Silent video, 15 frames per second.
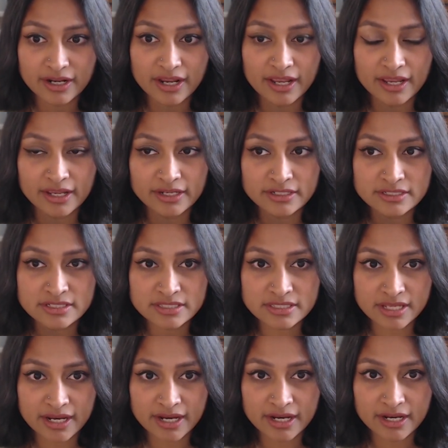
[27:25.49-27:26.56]
and
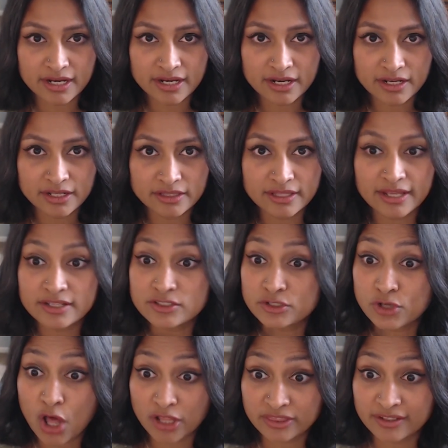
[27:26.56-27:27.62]
say that is
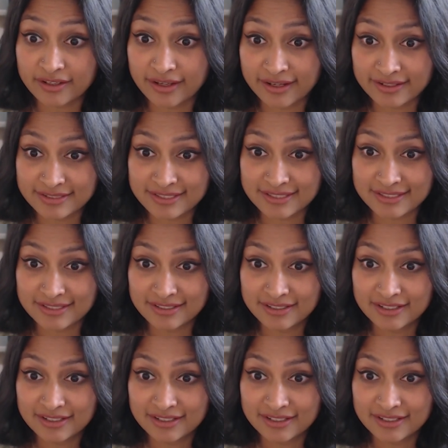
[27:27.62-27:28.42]
not the case.